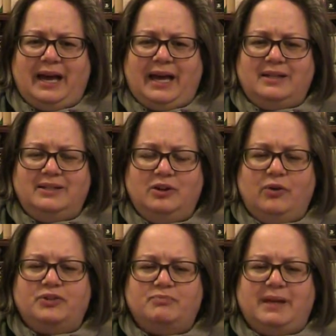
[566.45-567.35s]
and
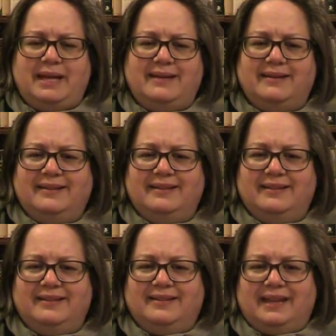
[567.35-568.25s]
not make
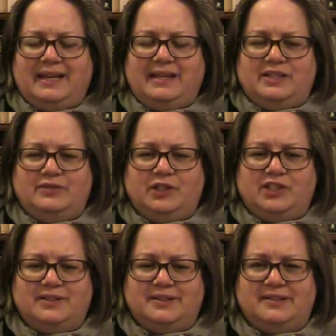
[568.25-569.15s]
the English
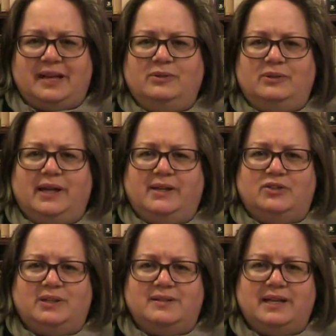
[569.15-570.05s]
version sound like a
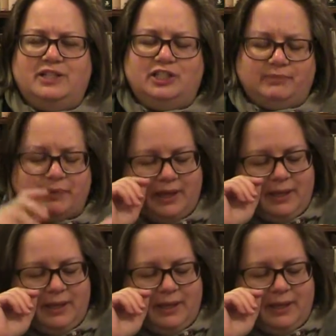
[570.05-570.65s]
translation.